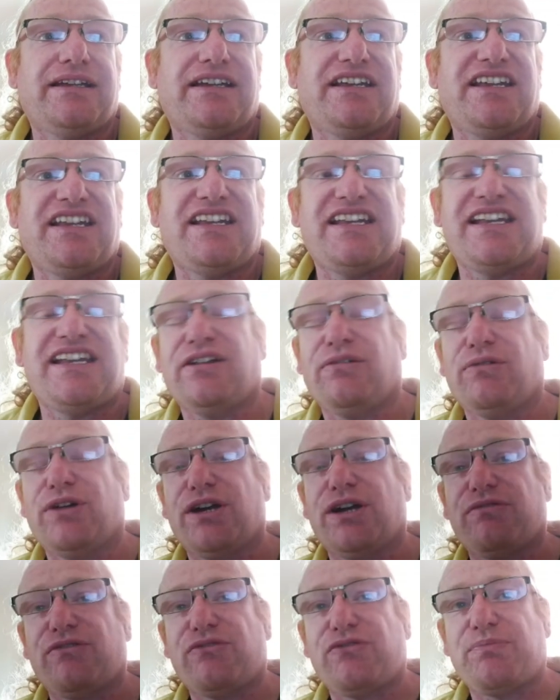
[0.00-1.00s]
Yeah, it'll
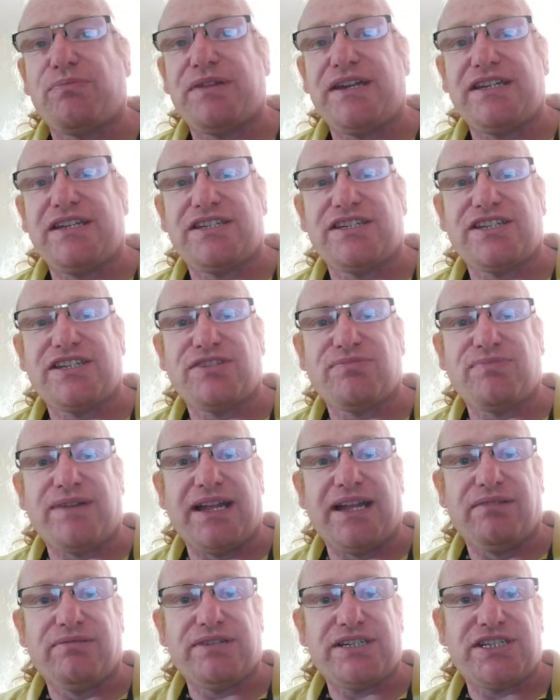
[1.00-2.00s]
work with repeaters as
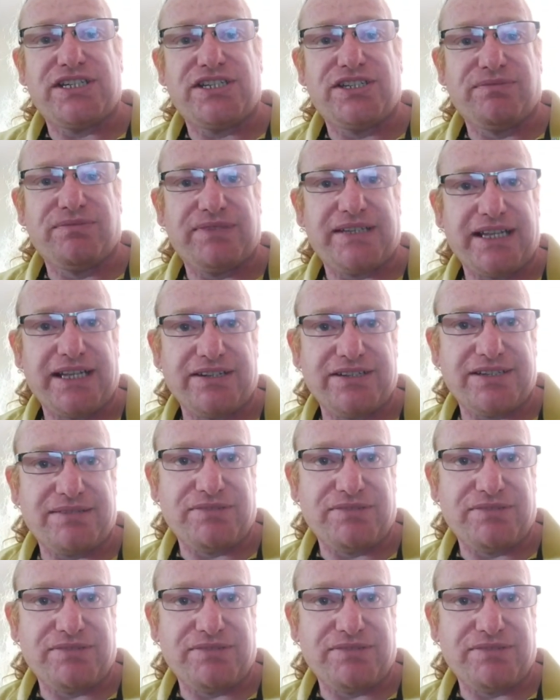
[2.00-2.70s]
well, which is something else I'm